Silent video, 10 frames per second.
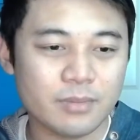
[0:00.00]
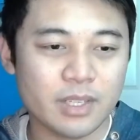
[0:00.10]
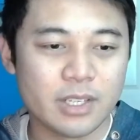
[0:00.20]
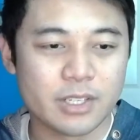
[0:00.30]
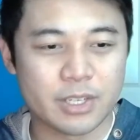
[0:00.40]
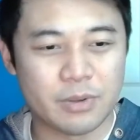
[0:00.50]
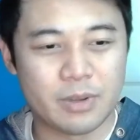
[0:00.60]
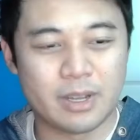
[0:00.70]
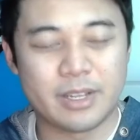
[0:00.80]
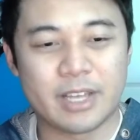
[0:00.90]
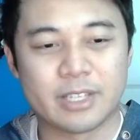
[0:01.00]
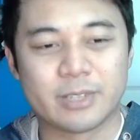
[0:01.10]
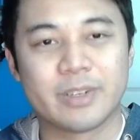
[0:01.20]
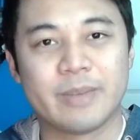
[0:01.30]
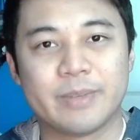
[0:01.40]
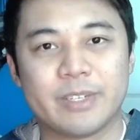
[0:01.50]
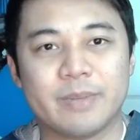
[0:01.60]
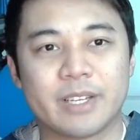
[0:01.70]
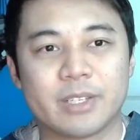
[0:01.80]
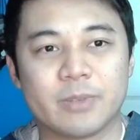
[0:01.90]
so yeah, Squid Game stream
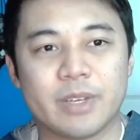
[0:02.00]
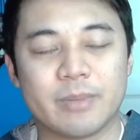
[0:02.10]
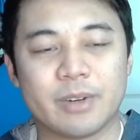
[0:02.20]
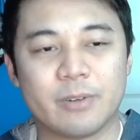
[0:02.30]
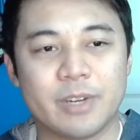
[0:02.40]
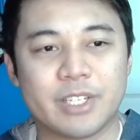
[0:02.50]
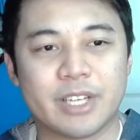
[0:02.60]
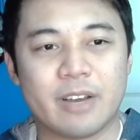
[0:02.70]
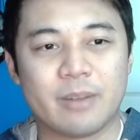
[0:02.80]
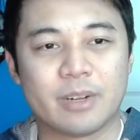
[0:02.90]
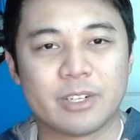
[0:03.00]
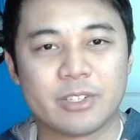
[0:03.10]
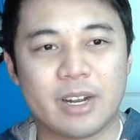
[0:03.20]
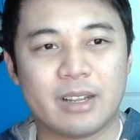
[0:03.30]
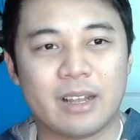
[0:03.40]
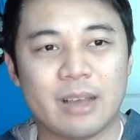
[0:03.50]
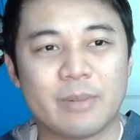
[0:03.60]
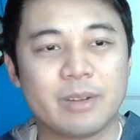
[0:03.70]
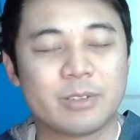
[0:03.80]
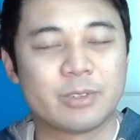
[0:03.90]
next week. I'm gonna reach out. I'm gonna try
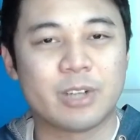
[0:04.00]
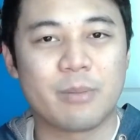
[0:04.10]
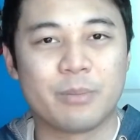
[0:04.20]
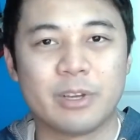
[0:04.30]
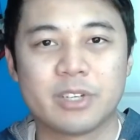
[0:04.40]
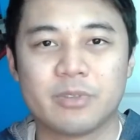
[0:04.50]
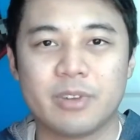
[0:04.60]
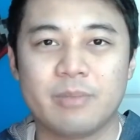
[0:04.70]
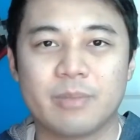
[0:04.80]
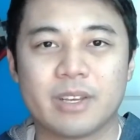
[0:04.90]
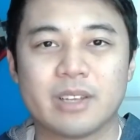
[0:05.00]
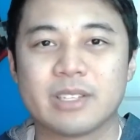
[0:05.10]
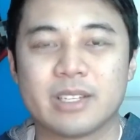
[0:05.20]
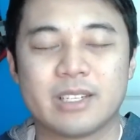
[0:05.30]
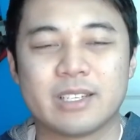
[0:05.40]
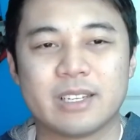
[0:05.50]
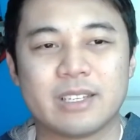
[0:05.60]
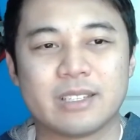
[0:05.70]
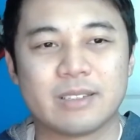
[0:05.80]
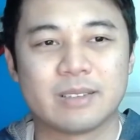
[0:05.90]
to push for it because
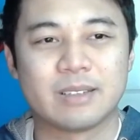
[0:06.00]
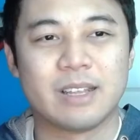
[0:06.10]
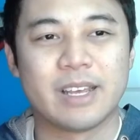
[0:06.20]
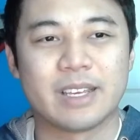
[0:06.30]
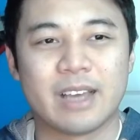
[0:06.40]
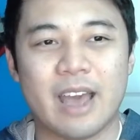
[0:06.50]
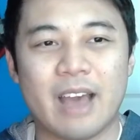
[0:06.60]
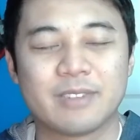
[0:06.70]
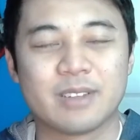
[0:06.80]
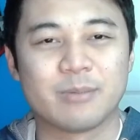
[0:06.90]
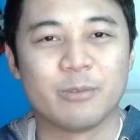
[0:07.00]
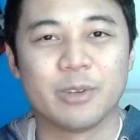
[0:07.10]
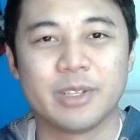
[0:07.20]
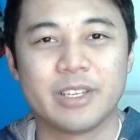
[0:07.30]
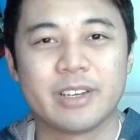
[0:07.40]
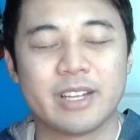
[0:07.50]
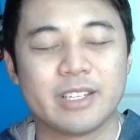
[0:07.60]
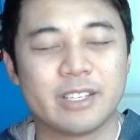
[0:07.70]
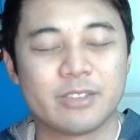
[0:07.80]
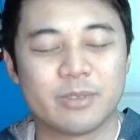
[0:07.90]
it's like I have some really good
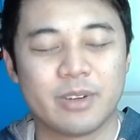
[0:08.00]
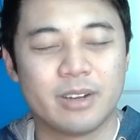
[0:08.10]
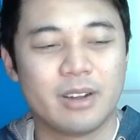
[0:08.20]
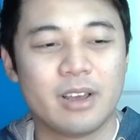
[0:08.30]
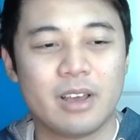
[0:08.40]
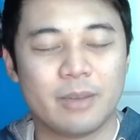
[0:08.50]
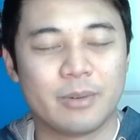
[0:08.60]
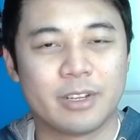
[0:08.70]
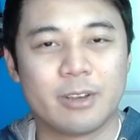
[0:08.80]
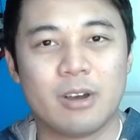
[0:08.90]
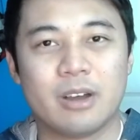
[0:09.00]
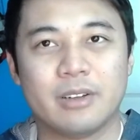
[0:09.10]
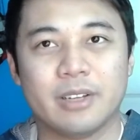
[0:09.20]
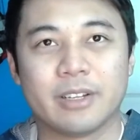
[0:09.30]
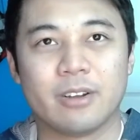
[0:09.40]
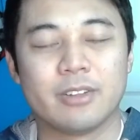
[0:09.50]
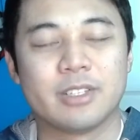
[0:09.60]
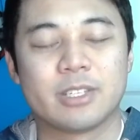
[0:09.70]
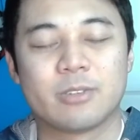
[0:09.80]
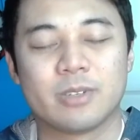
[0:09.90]
ideas for it. I'm gonna go on like all the
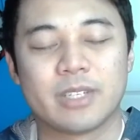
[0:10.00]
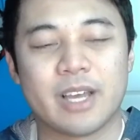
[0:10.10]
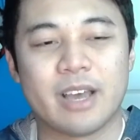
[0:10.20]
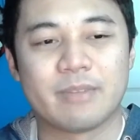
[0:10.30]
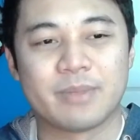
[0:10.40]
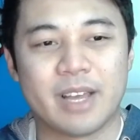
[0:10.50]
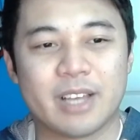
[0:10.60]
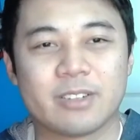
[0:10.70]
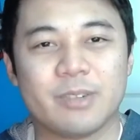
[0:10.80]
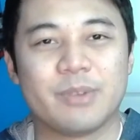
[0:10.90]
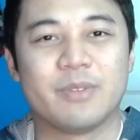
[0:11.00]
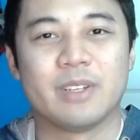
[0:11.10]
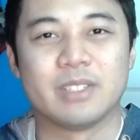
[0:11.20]
Discords I have. I'm gonna ask all my friends